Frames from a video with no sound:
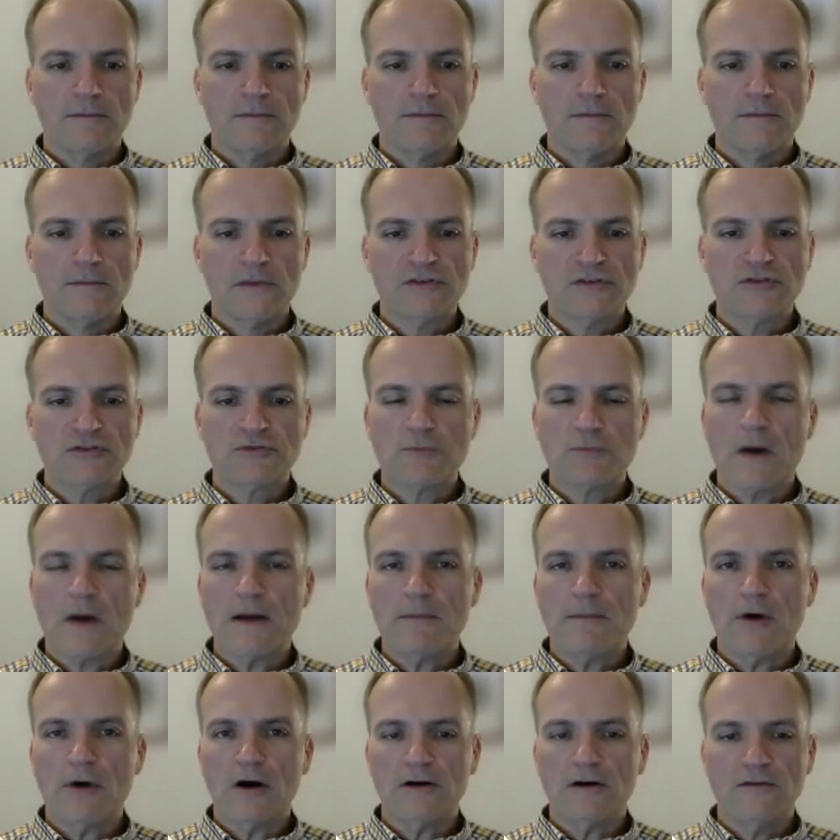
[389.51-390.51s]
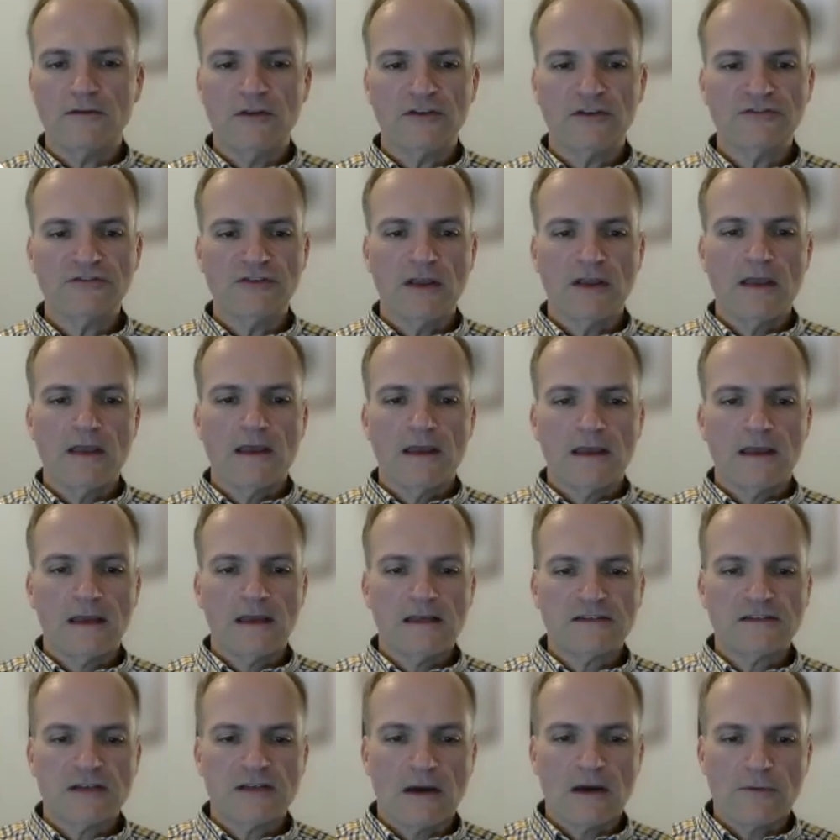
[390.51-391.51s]
This is my part of this.
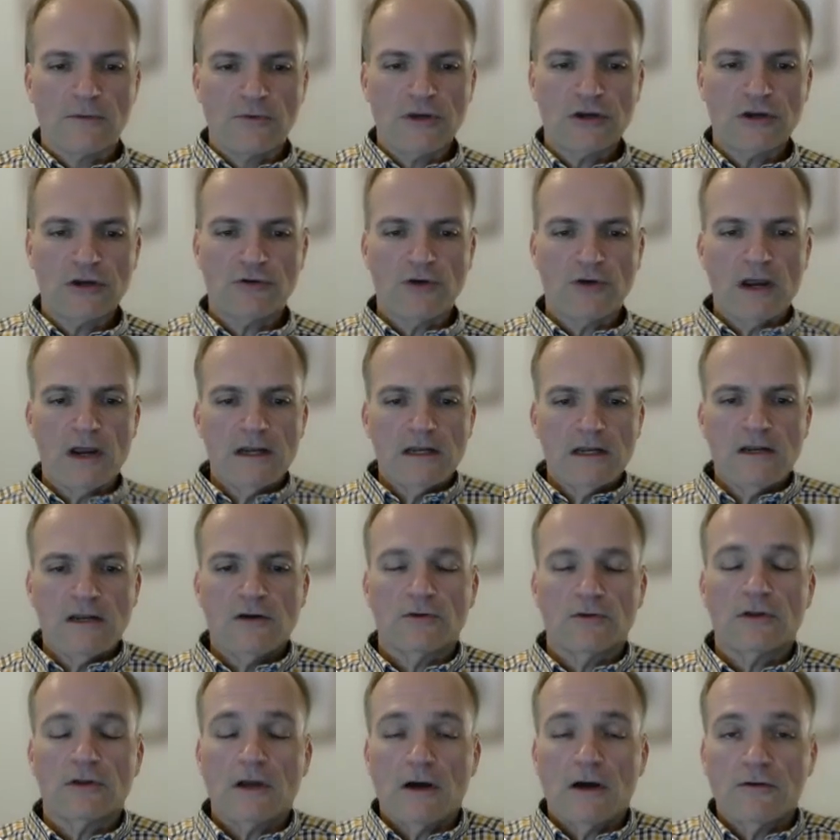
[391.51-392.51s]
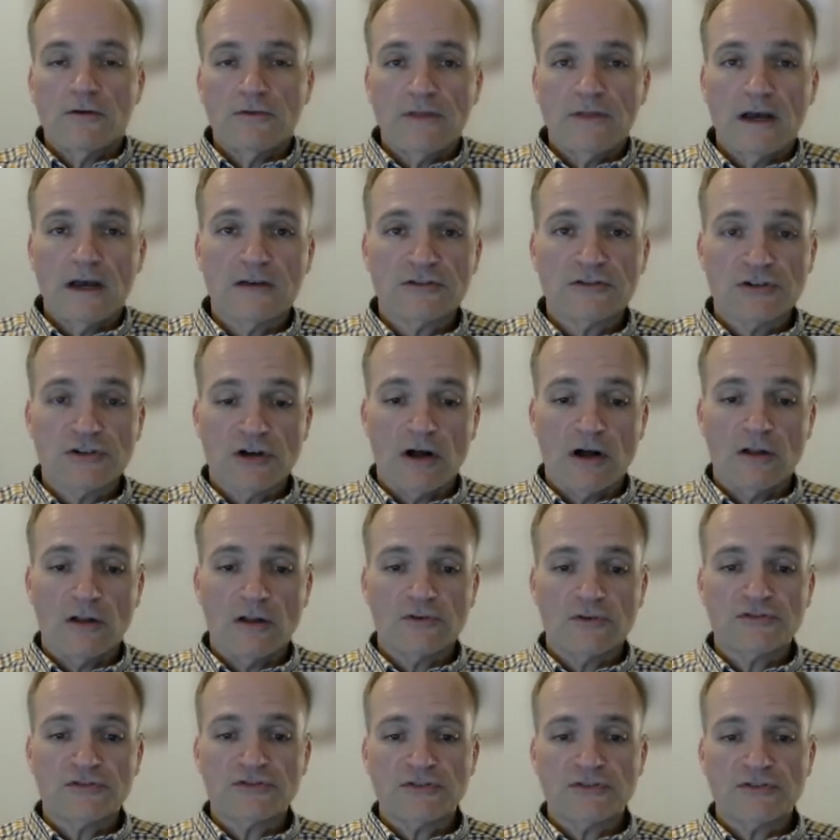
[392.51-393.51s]
Is that we created nearly
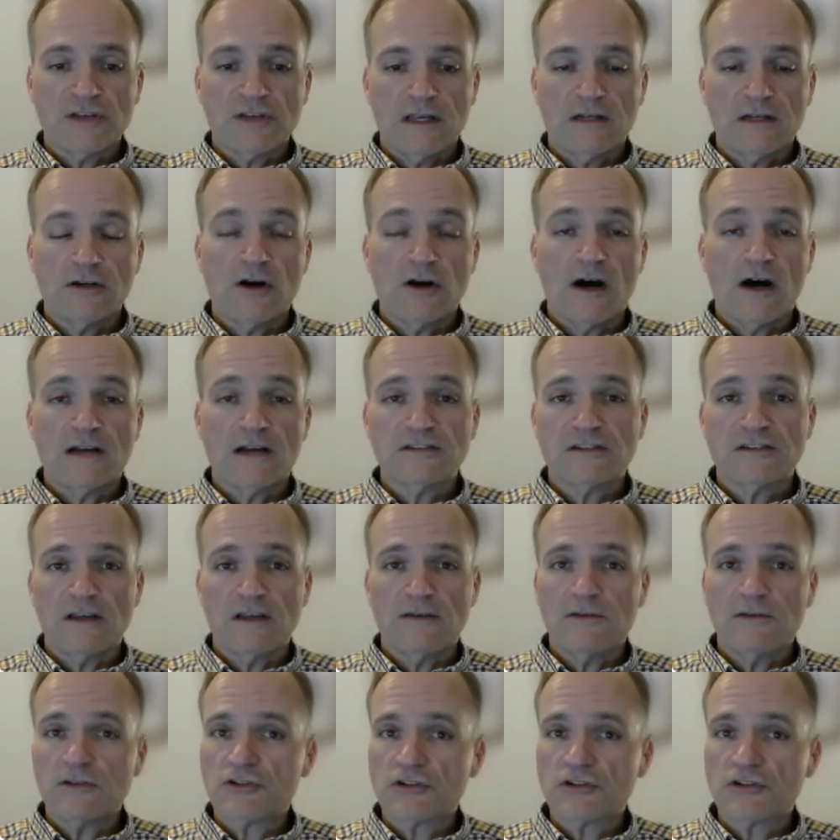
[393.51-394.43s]
$100,000 in cost saving.